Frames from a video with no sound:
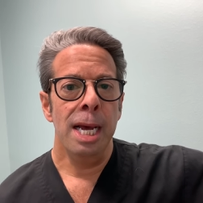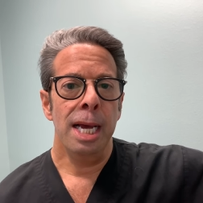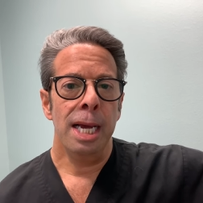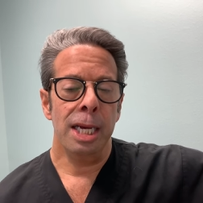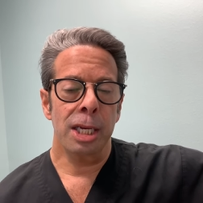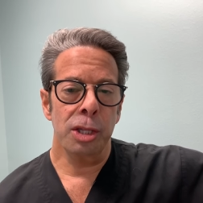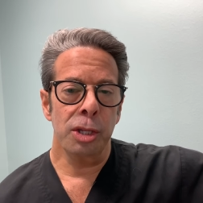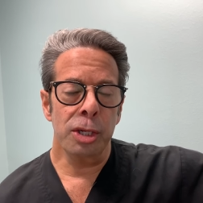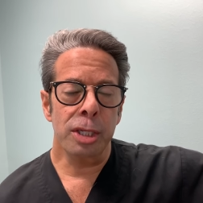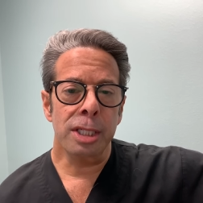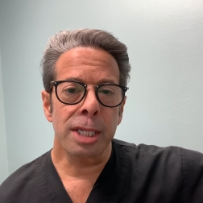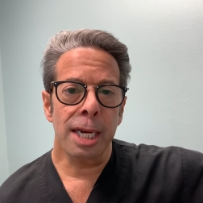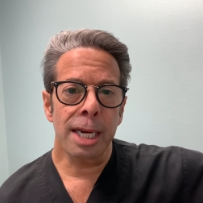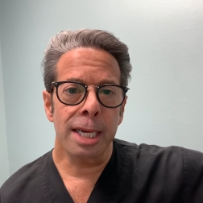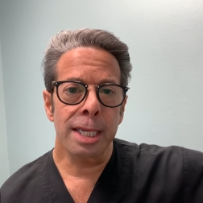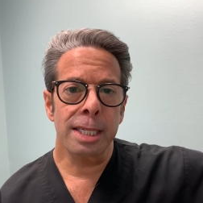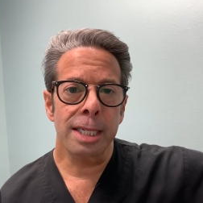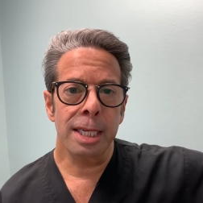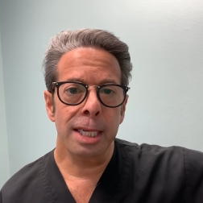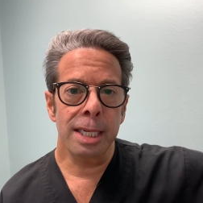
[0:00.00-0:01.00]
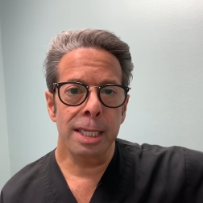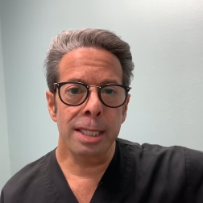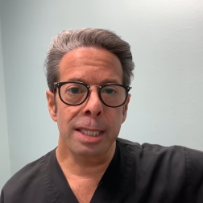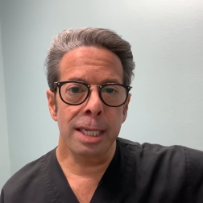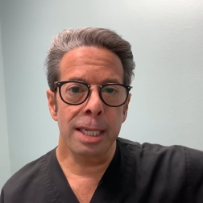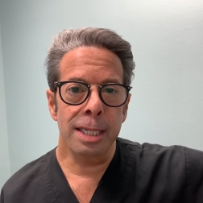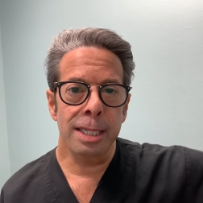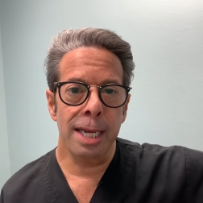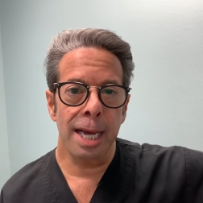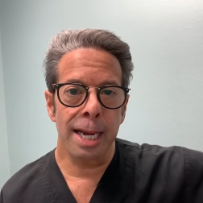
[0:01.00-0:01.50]
it looks like it's easy
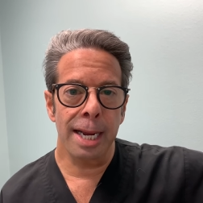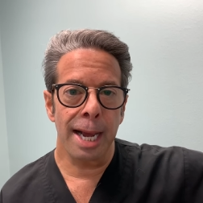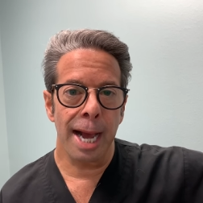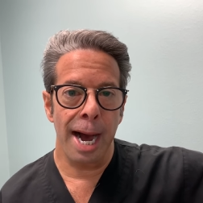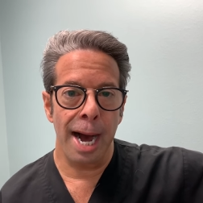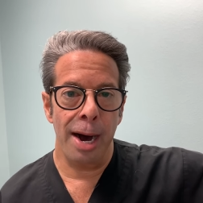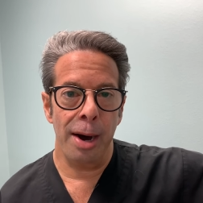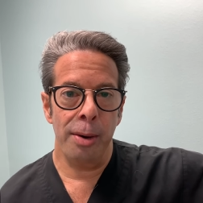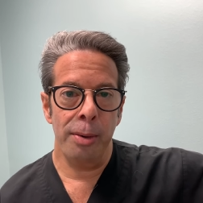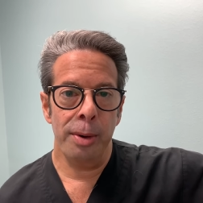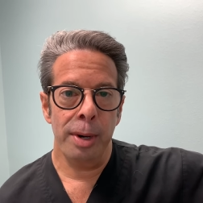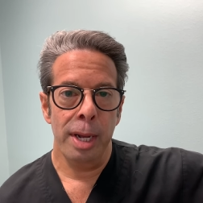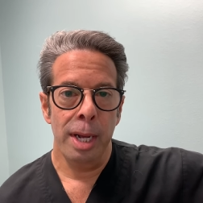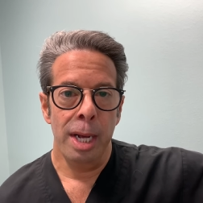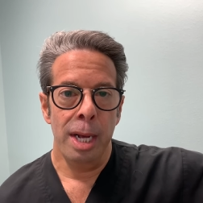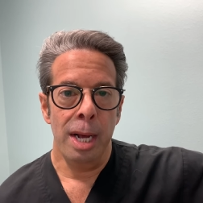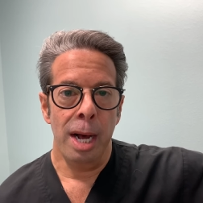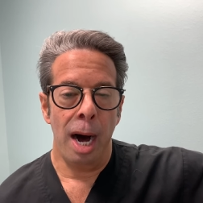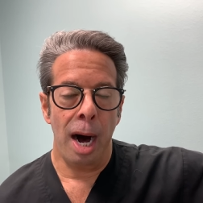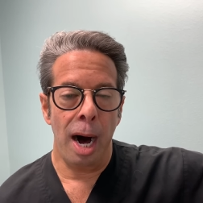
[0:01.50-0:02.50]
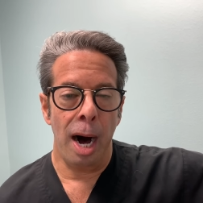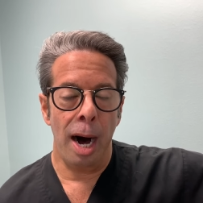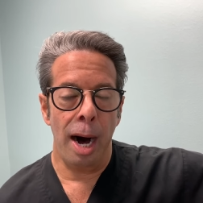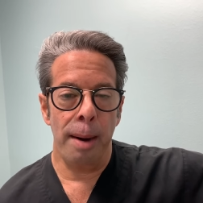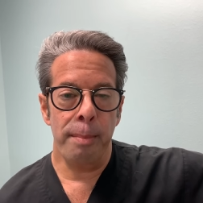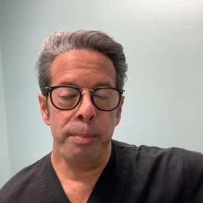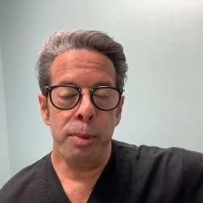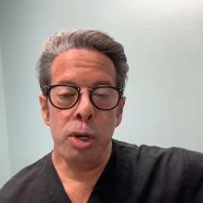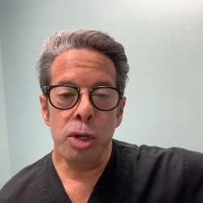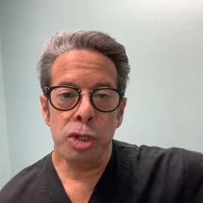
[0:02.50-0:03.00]
to take out.
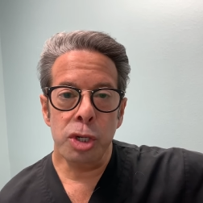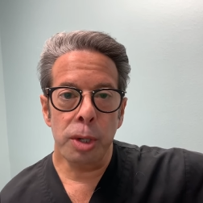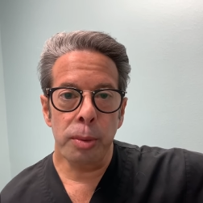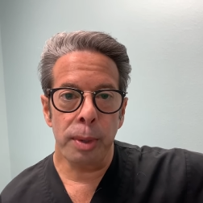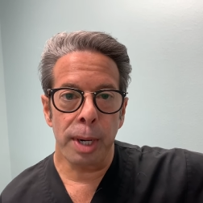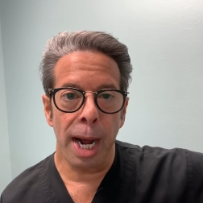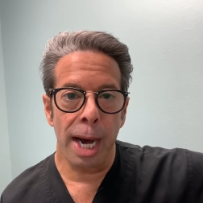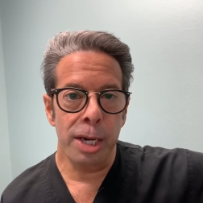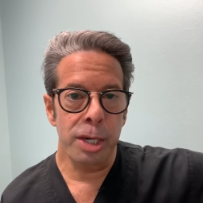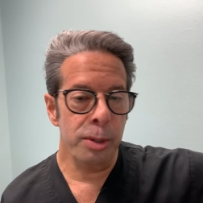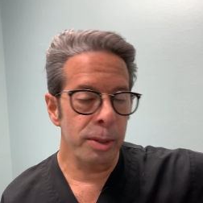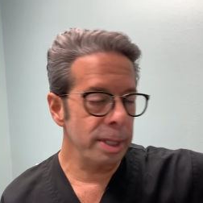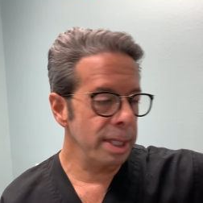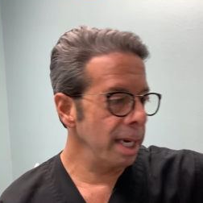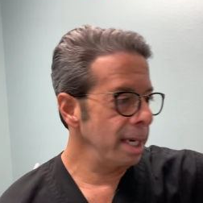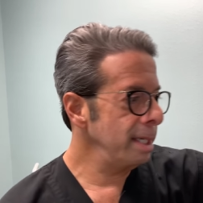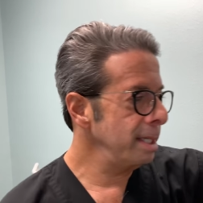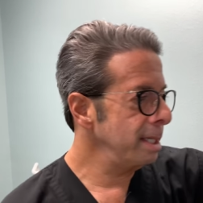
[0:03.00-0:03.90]
Um, usually what I do is I